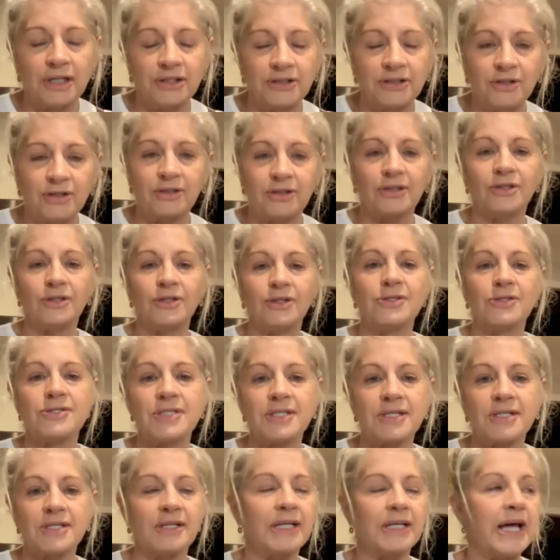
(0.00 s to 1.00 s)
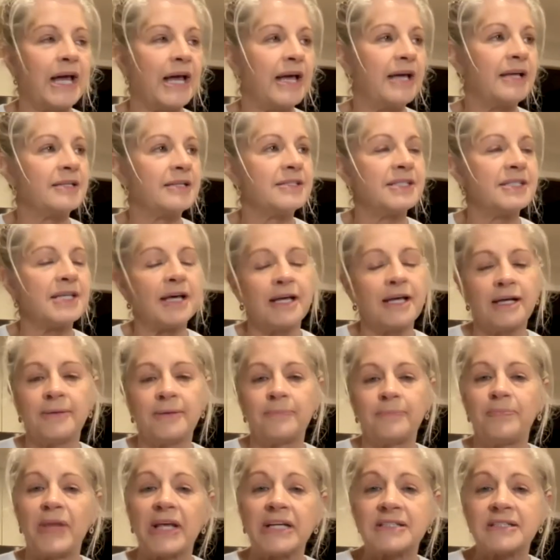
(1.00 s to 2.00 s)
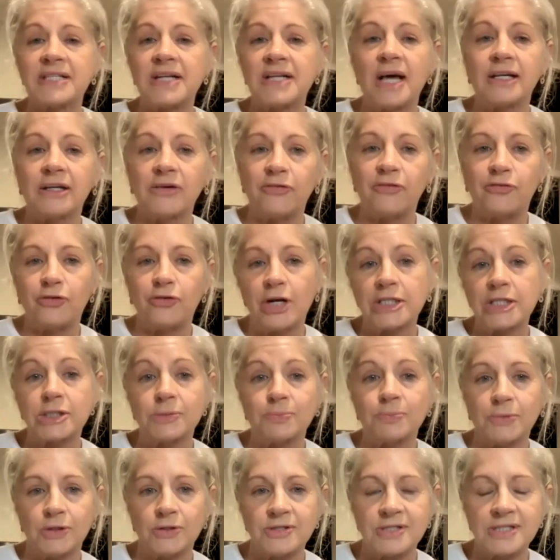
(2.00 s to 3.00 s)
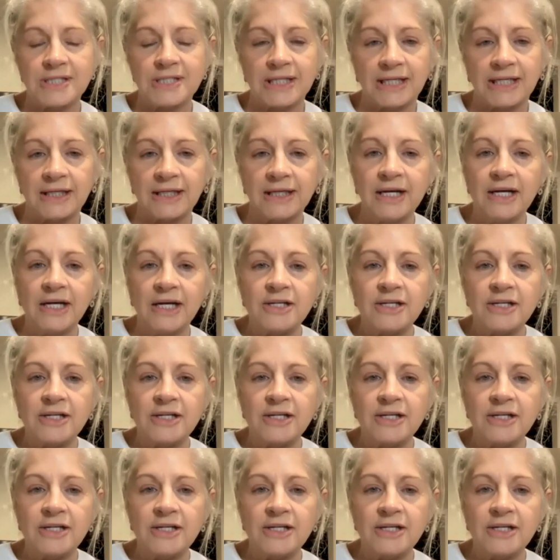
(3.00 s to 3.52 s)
You can use it as it's like a fresh muesli.